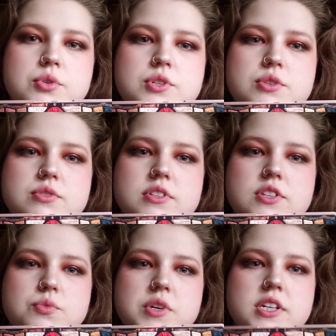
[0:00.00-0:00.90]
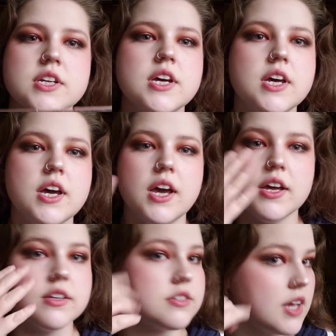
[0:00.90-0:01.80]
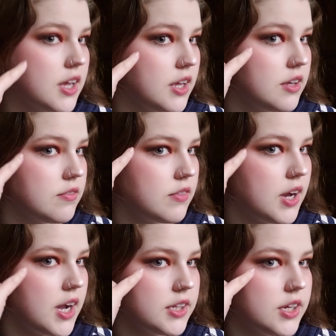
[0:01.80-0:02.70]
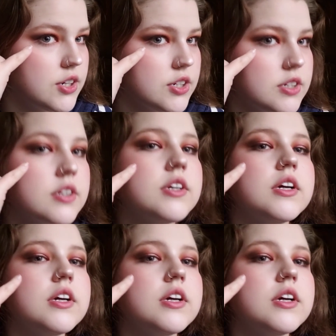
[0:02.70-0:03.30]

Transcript: going to use this one as a highlighter